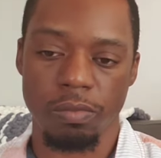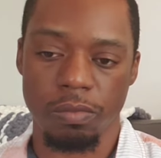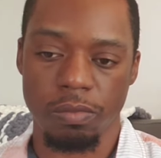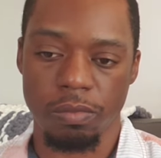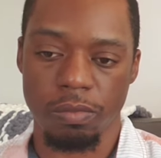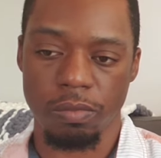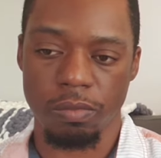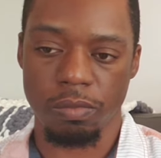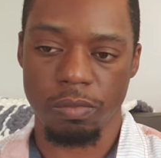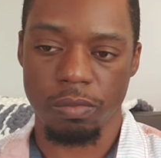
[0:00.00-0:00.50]

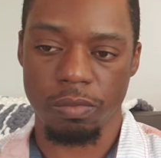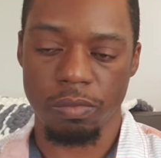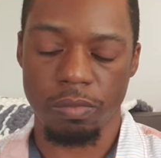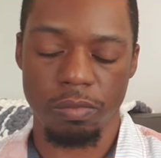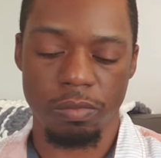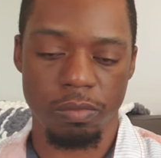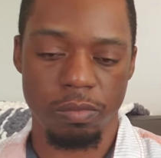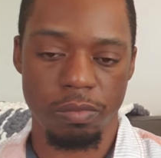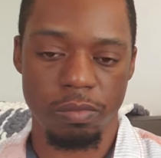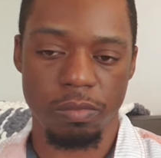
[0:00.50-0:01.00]

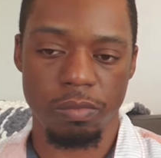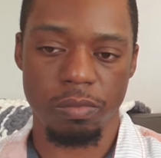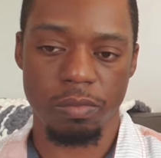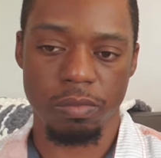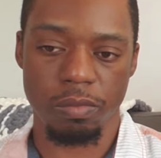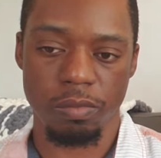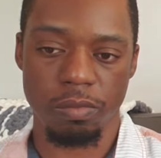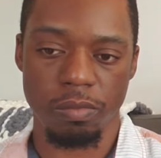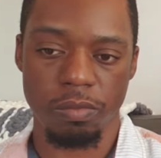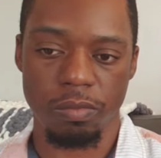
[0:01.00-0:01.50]

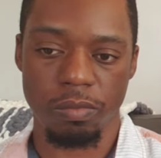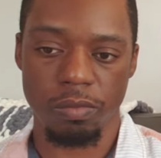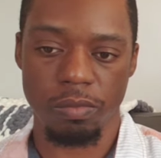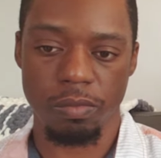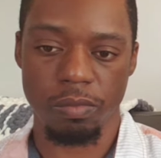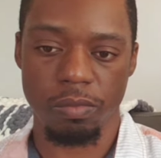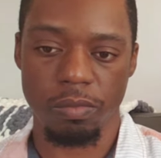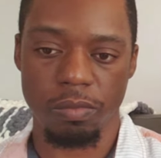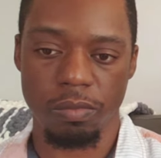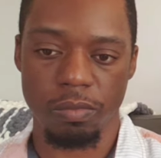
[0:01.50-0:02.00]

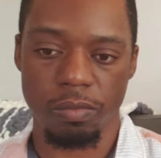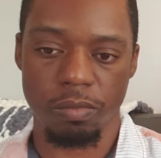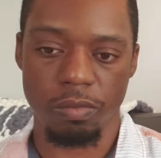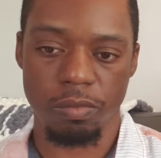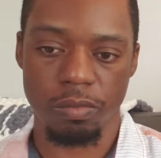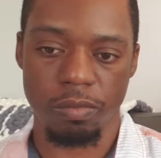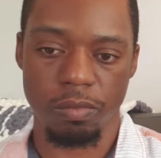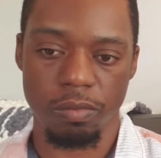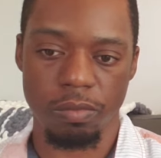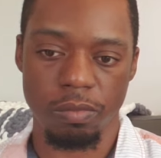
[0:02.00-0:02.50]

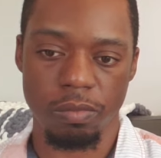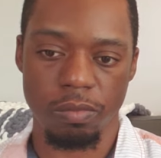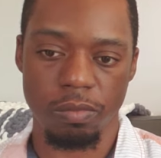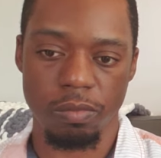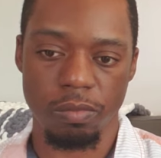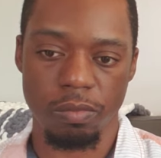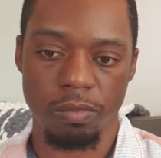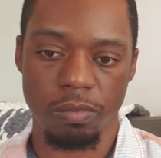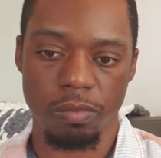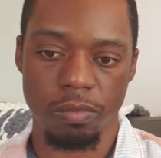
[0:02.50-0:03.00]

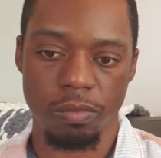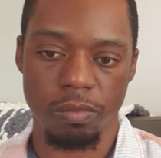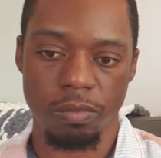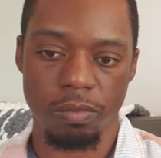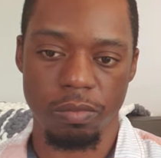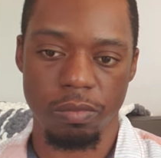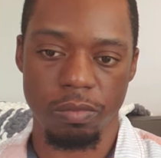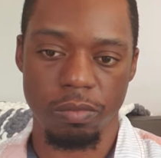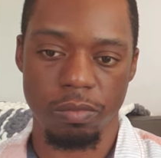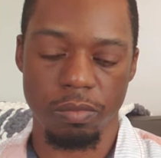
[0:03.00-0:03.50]

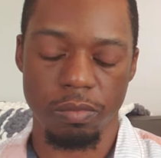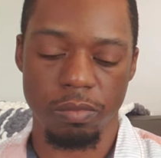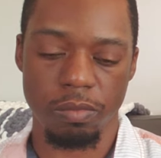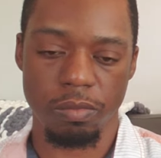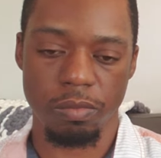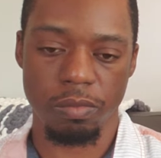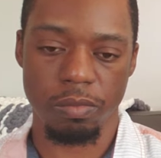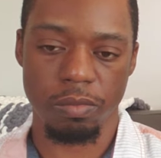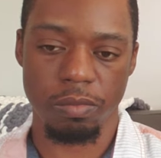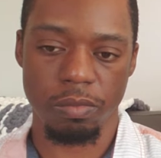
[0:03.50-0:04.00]

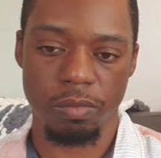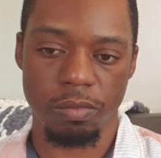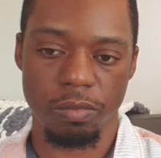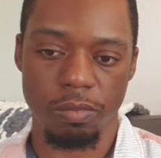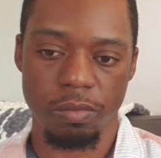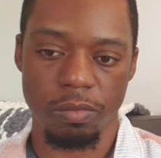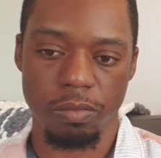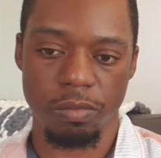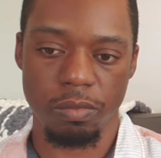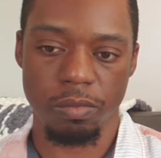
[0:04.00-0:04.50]

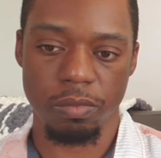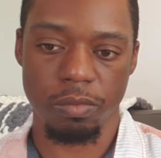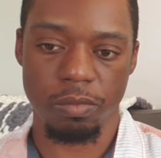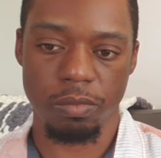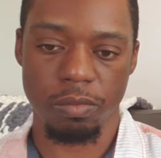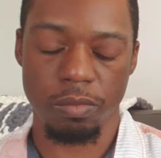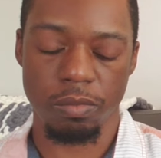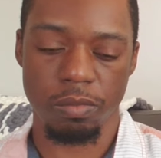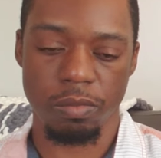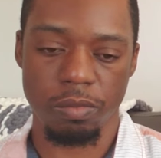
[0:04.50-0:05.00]

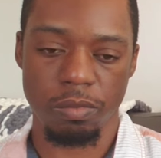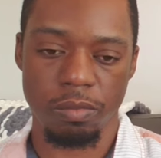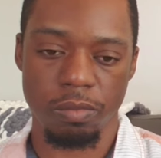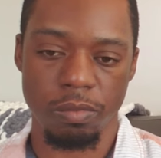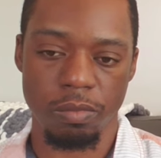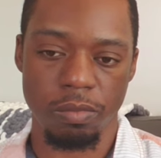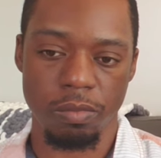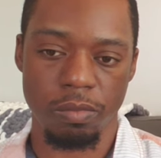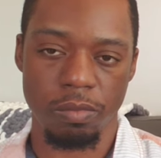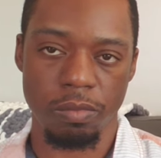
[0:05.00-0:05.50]

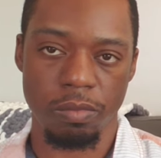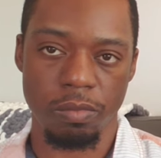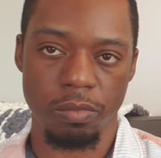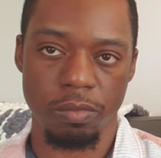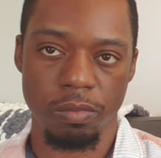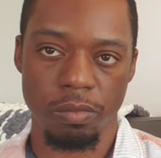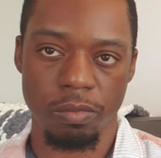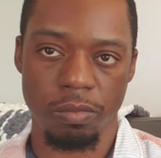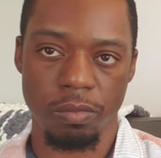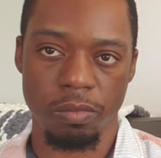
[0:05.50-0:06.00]

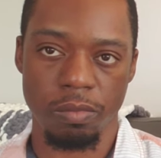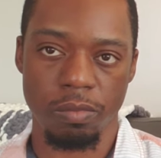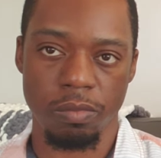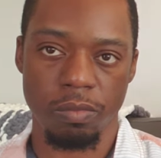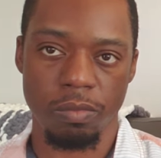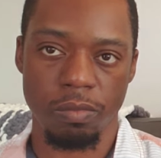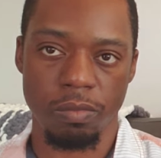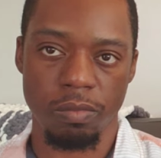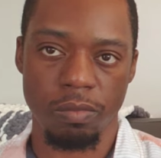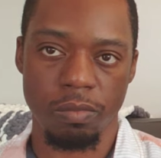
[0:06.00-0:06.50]

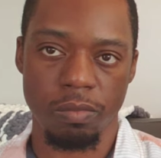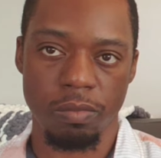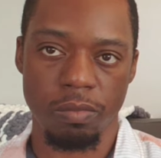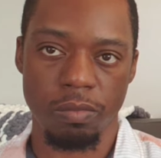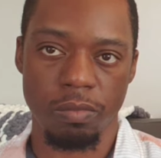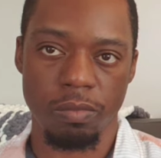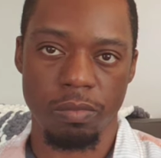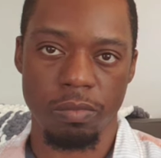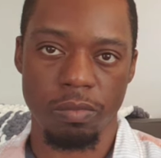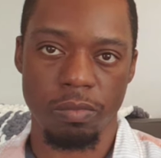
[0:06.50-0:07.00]
The person shown says nothing.